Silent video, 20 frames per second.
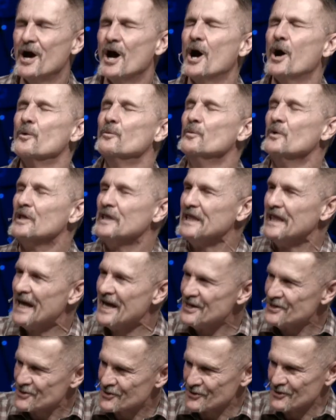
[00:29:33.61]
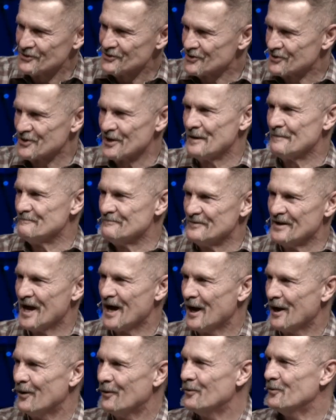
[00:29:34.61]
a relationship
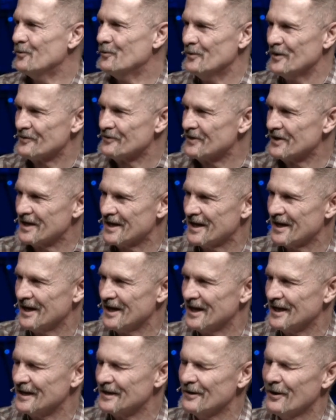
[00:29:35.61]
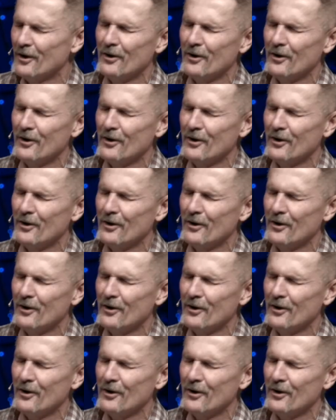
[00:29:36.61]
now with the King.